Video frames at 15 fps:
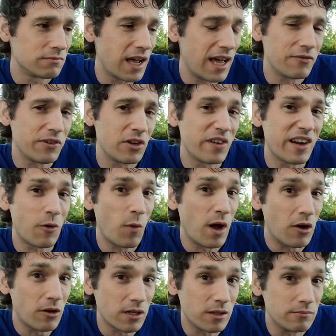I didn't feel very
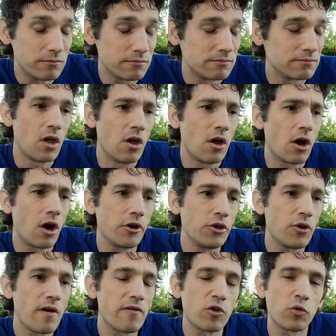welcome. Are
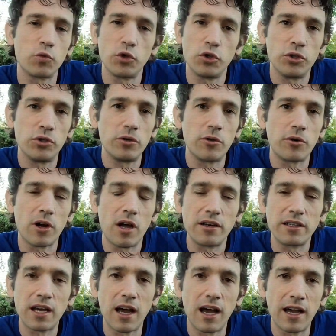you ever rude or
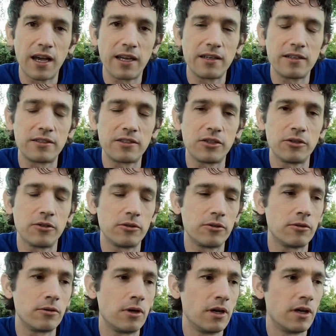unkind
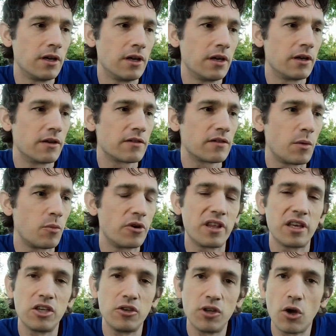to someone
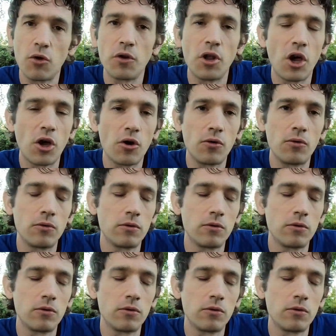that you don't know,